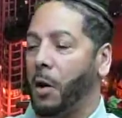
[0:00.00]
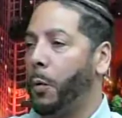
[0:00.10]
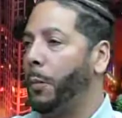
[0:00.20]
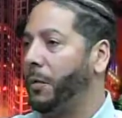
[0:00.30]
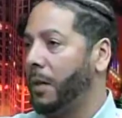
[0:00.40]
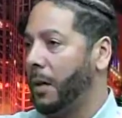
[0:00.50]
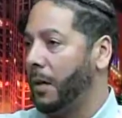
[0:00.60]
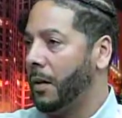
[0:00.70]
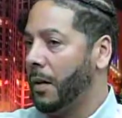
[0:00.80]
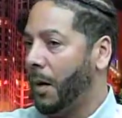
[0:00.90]
almost in
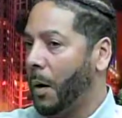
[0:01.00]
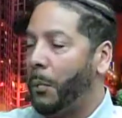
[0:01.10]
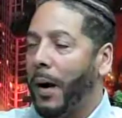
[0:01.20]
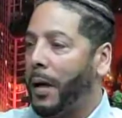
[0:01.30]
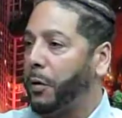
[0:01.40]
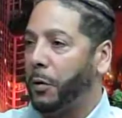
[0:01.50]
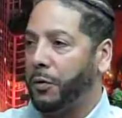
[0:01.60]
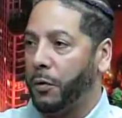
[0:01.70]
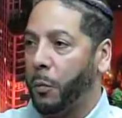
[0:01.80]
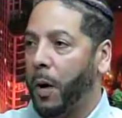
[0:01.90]
a
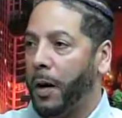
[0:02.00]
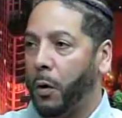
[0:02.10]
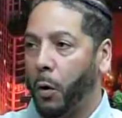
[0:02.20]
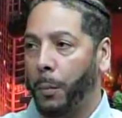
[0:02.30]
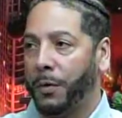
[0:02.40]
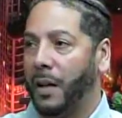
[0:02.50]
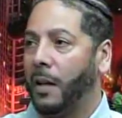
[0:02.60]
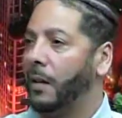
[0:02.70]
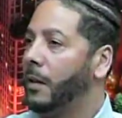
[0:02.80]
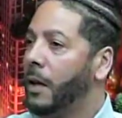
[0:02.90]
braggadocious way, or almost like
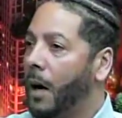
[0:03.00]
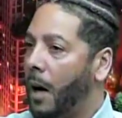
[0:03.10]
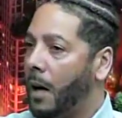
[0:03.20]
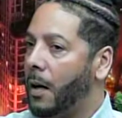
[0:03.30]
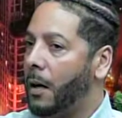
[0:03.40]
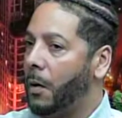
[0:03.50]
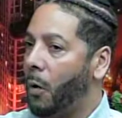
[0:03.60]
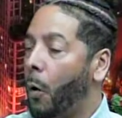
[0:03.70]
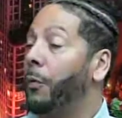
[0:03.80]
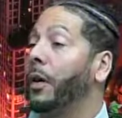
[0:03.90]
a
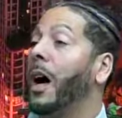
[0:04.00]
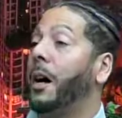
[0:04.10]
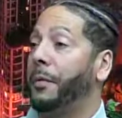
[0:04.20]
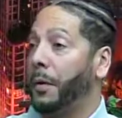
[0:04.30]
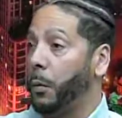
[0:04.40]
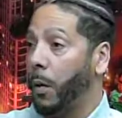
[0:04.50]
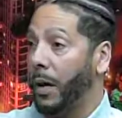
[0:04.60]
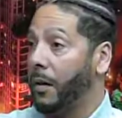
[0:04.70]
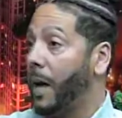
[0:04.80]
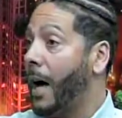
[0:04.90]
overconfident way
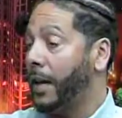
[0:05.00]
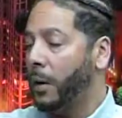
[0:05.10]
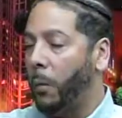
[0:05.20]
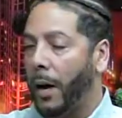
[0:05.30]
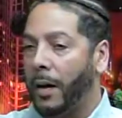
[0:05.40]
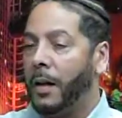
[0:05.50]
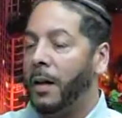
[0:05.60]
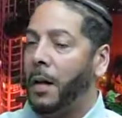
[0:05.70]
or cocky way.